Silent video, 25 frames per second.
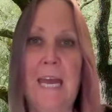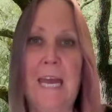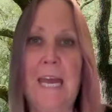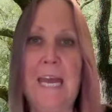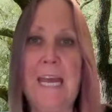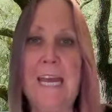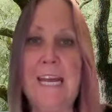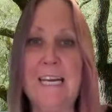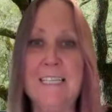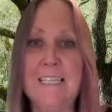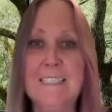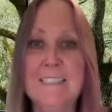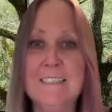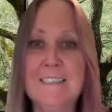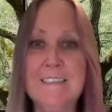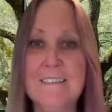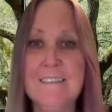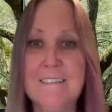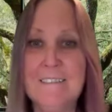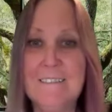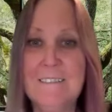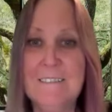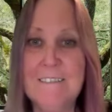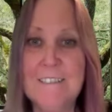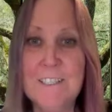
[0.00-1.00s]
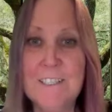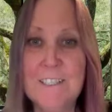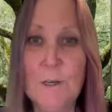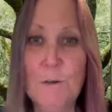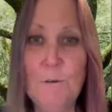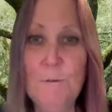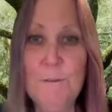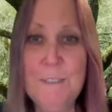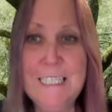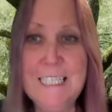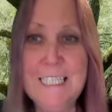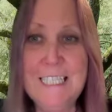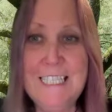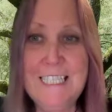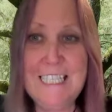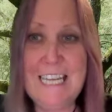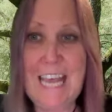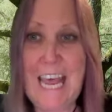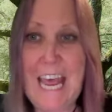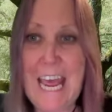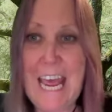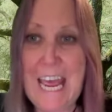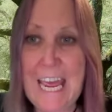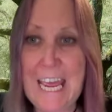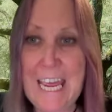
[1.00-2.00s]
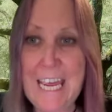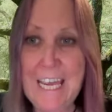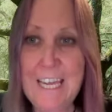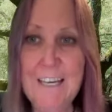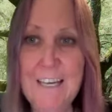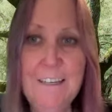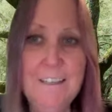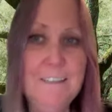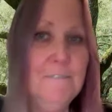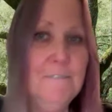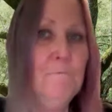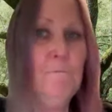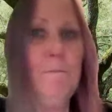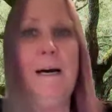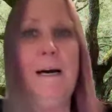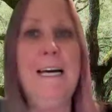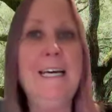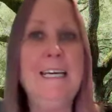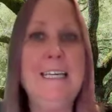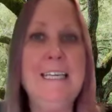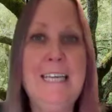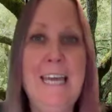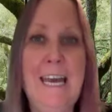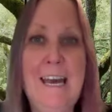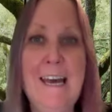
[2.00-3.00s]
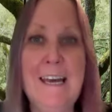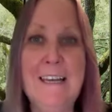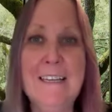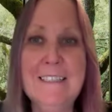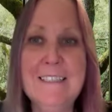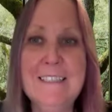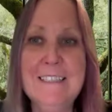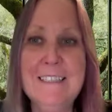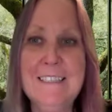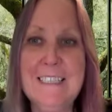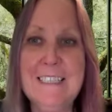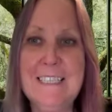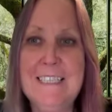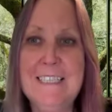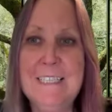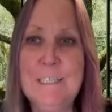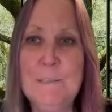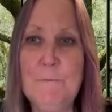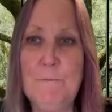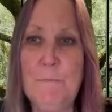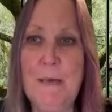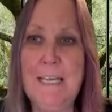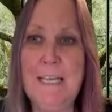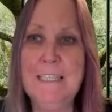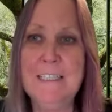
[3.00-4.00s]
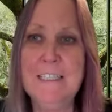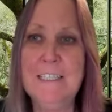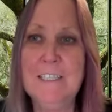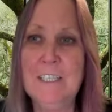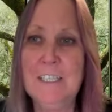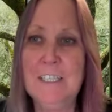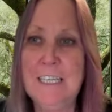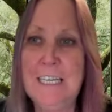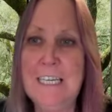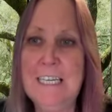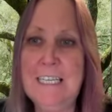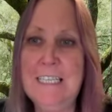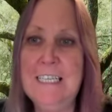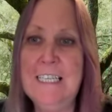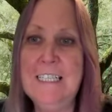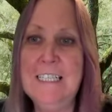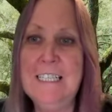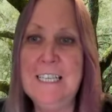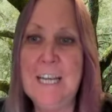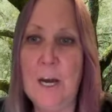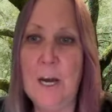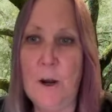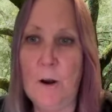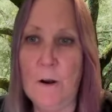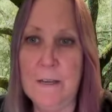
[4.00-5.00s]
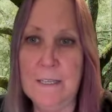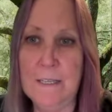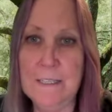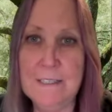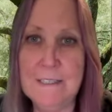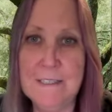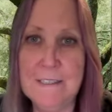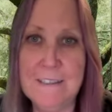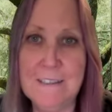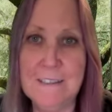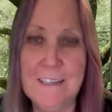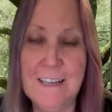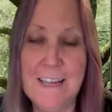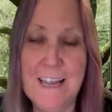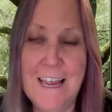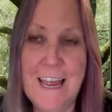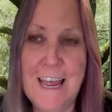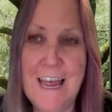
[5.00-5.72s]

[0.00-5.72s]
And so today, my guest is Beth Shekinah Terrence.